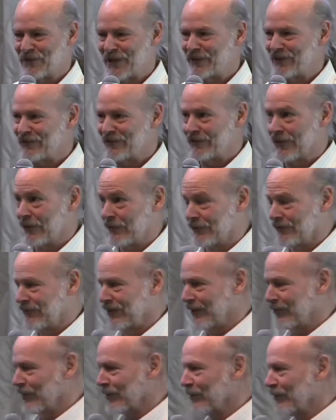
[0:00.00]
of my own
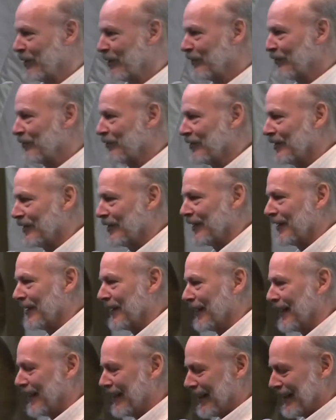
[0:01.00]
favorite quotes
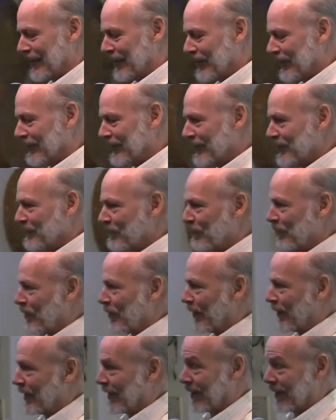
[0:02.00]
is,
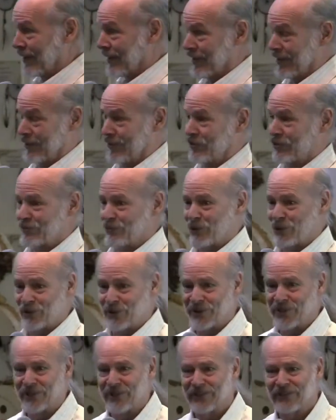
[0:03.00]
and I
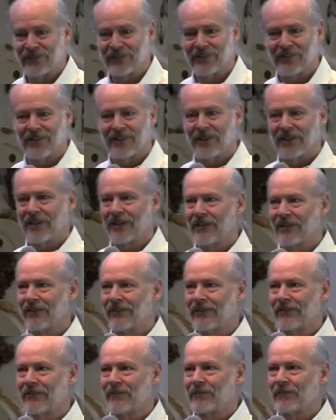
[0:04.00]
explore this,
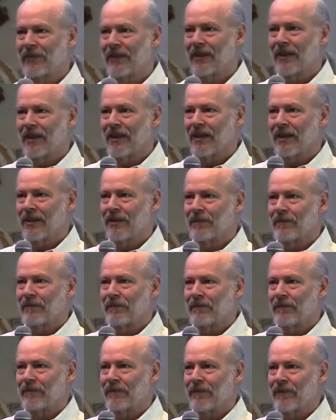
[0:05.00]
is,
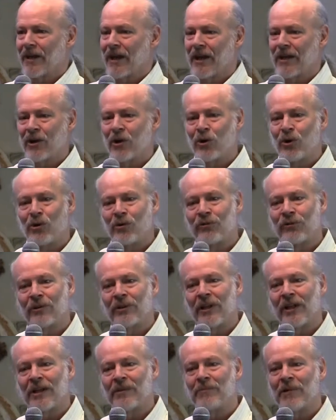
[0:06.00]
I
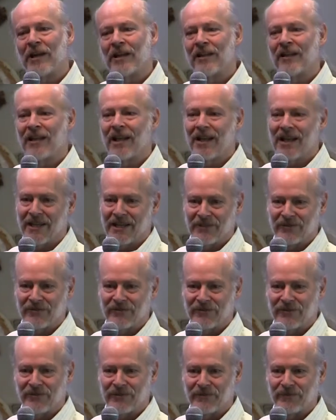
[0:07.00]
overlay my
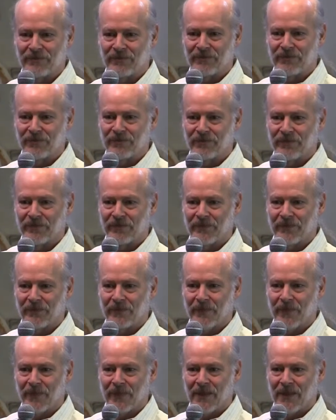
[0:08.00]
life
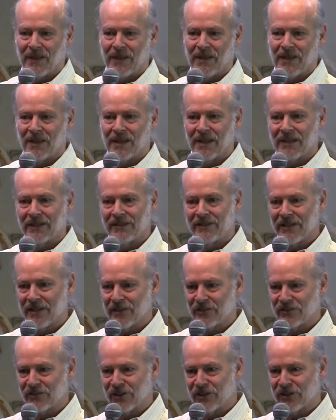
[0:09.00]
like
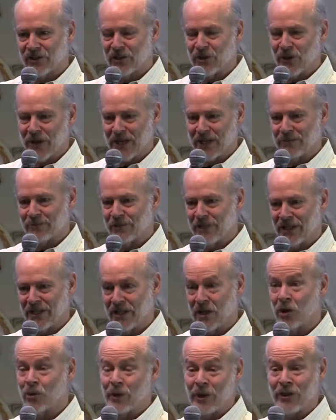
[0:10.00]
dust on the grand
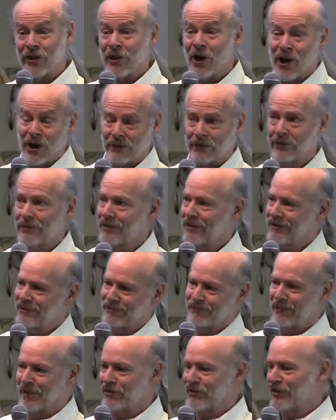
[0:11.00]
piano. Oh, with thought.
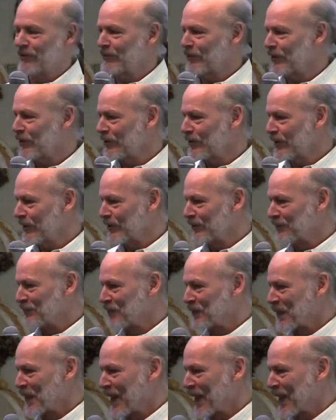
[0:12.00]
I messed up my own quote.